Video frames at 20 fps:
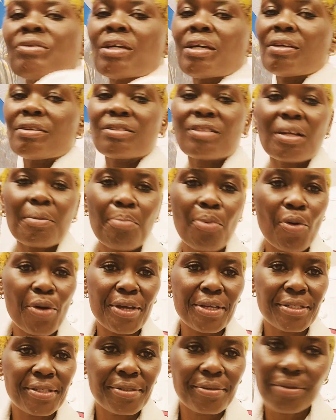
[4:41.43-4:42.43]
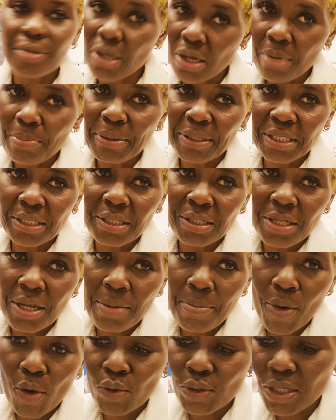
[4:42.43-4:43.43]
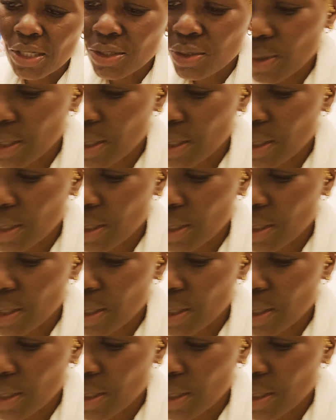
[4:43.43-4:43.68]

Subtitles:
It's not poison. You can put it in your mouth as